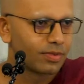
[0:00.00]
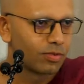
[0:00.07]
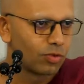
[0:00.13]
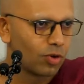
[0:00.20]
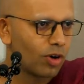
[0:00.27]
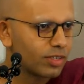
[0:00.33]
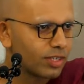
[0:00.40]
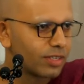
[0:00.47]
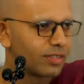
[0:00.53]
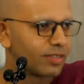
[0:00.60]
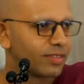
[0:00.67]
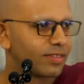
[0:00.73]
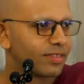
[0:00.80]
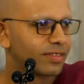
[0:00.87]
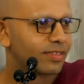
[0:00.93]
Rot
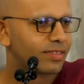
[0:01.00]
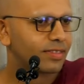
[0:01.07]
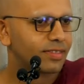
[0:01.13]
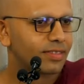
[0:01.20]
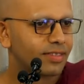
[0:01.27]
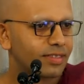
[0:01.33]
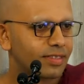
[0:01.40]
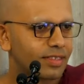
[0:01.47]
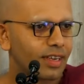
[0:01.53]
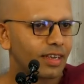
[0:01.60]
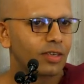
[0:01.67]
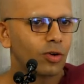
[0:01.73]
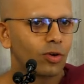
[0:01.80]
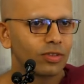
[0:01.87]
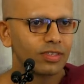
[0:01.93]

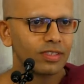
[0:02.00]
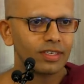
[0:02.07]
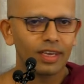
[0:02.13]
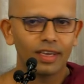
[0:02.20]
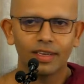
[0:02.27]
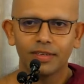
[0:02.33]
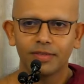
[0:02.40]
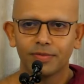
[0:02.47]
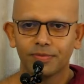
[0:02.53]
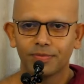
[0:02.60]
can cause decay.